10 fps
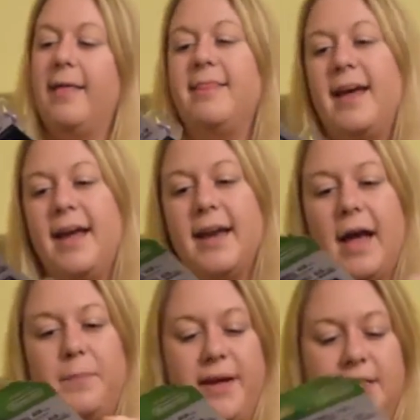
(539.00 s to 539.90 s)
Then
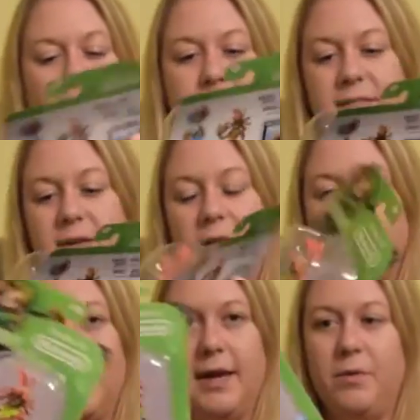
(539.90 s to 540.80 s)
I picked up Skull
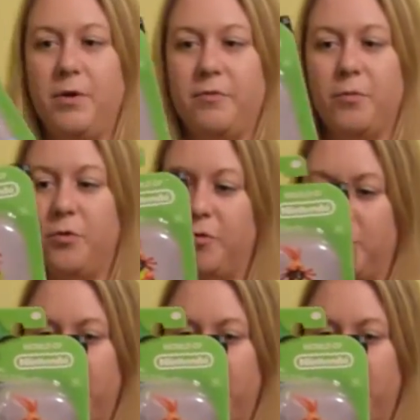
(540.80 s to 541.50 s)
Kid with removable